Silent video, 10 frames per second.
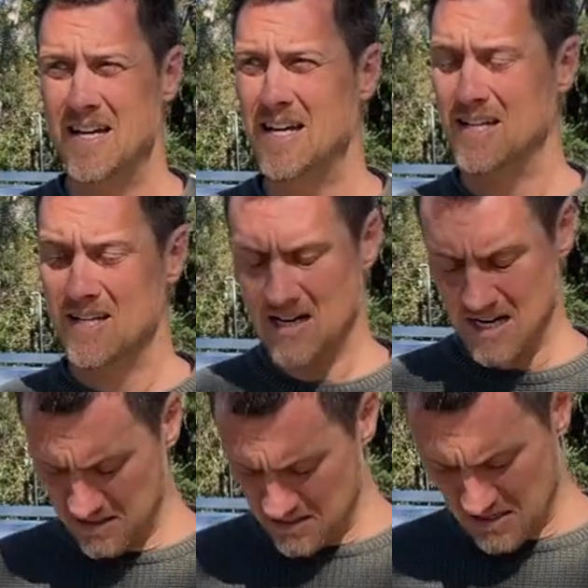And
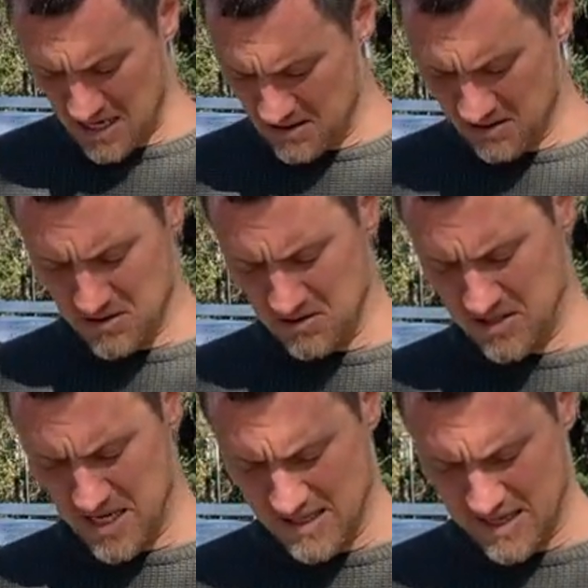I don't
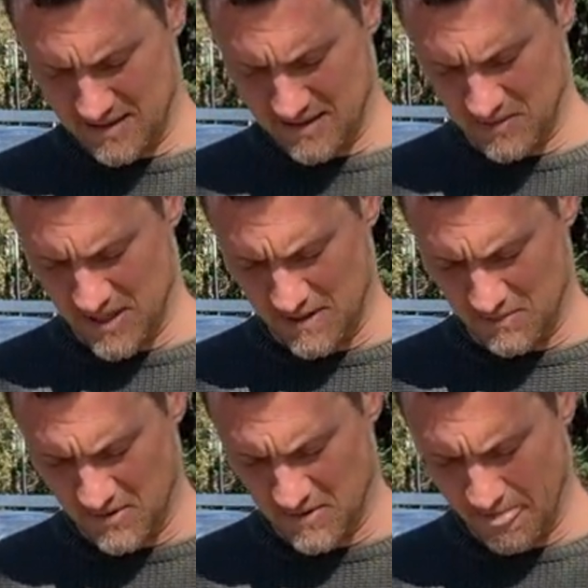understand that
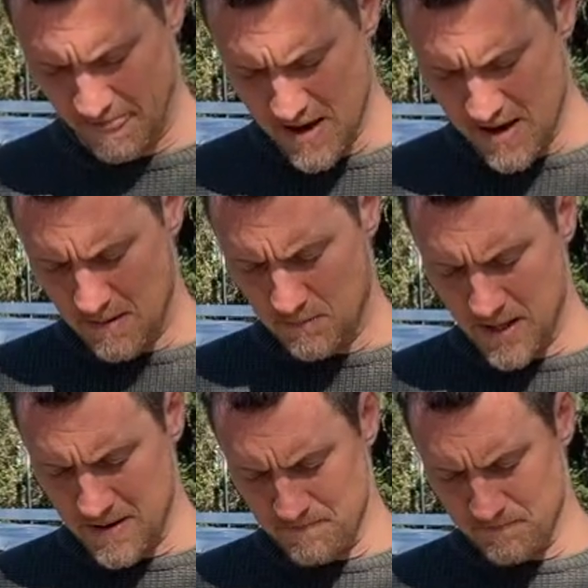sometimes.
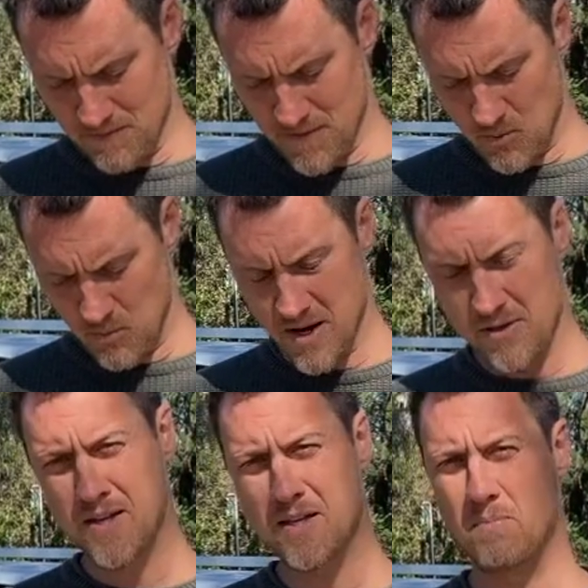But when I
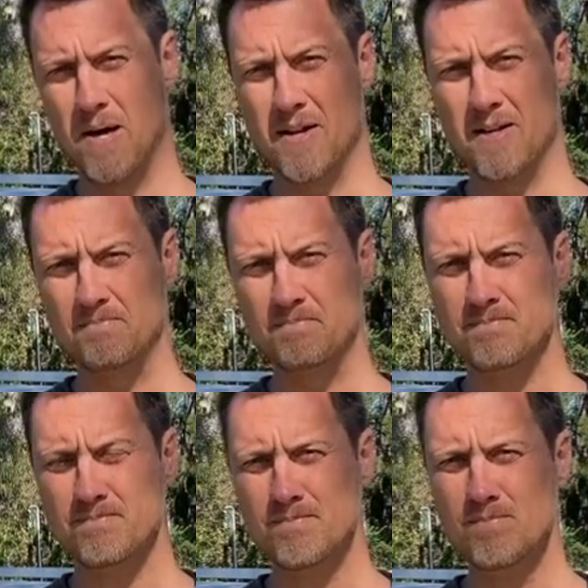think about it,
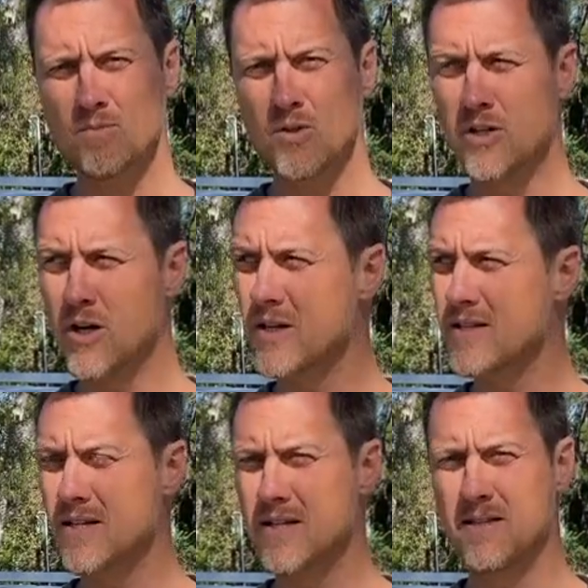you know, it
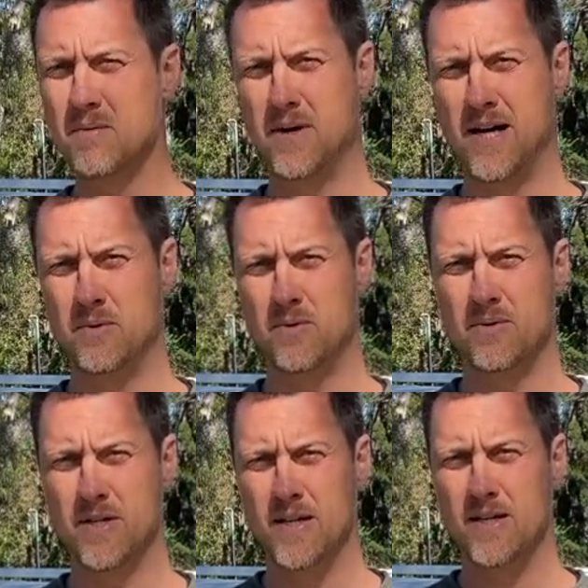says in the Bible,
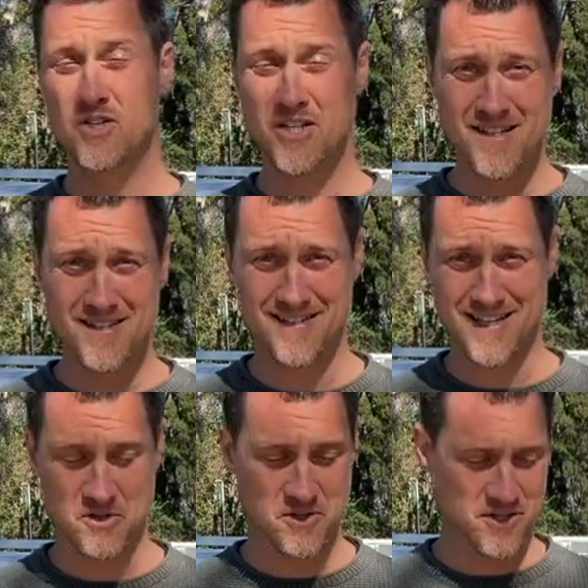Jesus actually